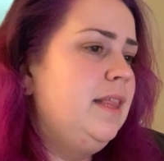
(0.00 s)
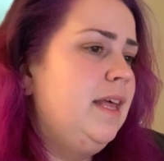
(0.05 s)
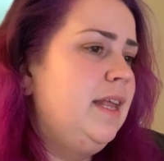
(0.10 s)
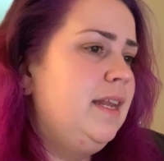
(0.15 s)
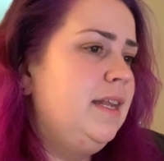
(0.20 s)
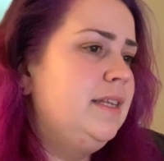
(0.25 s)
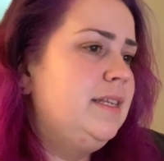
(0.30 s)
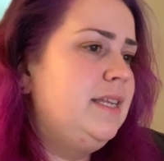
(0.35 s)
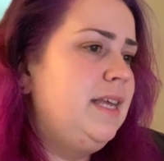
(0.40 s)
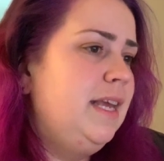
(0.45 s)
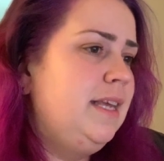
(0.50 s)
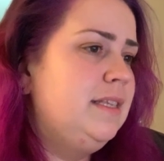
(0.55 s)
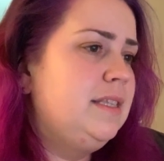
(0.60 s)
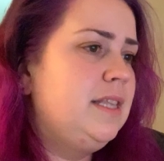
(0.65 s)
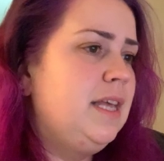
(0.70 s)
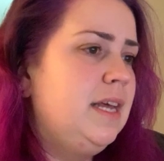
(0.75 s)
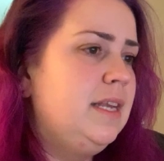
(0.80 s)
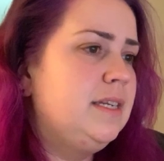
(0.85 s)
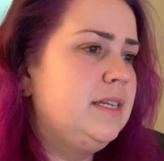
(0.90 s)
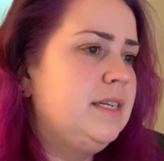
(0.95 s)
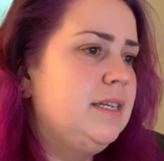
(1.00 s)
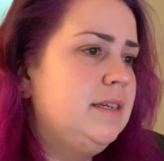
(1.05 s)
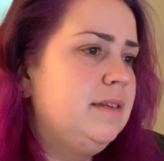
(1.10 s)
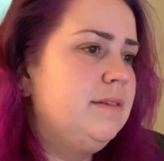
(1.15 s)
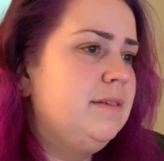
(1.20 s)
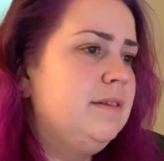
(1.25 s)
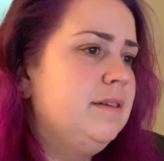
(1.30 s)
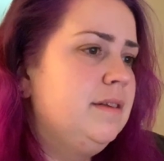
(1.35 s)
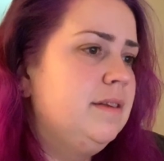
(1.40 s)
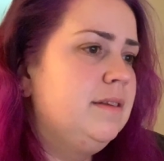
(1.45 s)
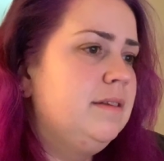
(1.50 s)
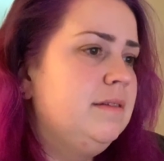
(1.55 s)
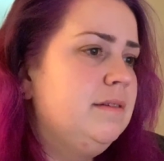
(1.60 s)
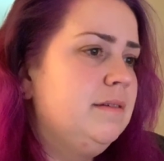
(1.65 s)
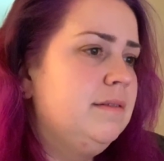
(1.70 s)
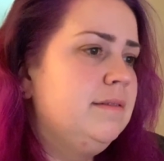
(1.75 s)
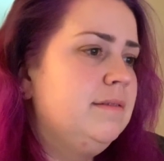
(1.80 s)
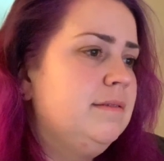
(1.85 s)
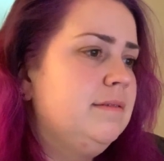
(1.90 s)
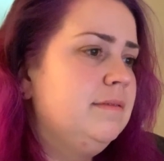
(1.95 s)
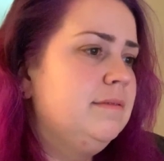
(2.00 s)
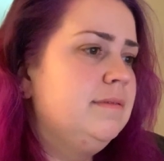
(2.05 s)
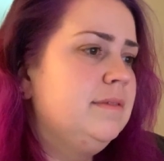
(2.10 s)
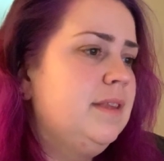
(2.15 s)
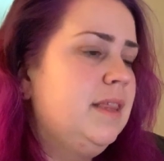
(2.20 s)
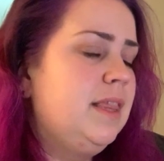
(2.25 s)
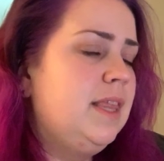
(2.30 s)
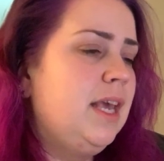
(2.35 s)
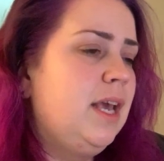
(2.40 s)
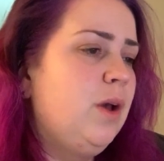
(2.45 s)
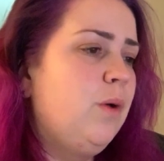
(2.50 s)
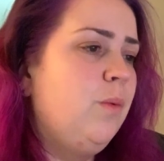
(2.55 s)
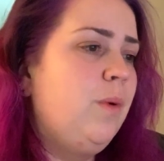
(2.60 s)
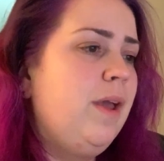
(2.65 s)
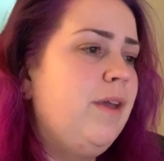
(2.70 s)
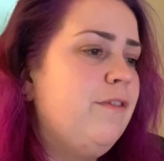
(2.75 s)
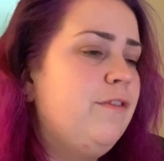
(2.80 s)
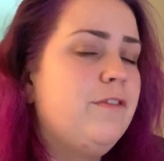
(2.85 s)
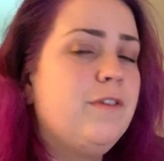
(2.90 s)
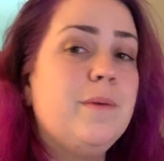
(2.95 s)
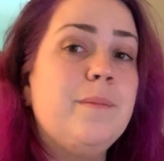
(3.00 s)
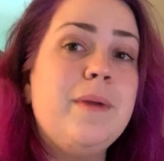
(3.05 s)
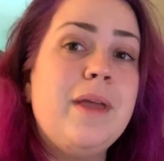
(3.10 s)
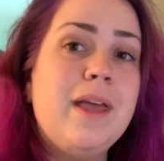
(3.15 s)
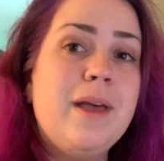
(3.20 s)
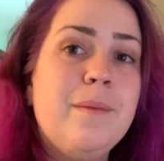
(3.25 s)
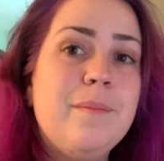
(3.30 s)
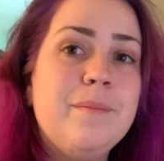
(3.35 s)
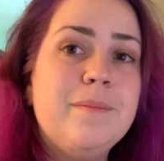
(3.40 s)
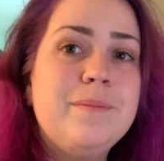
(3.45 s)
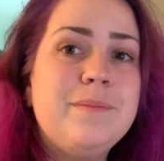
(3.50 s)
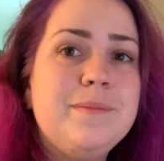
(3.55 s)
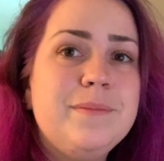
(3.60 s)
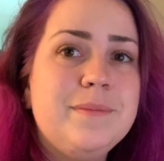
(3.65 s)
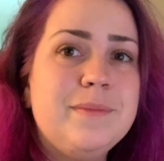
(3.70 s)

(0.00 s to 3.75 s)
it takes that thing away from him,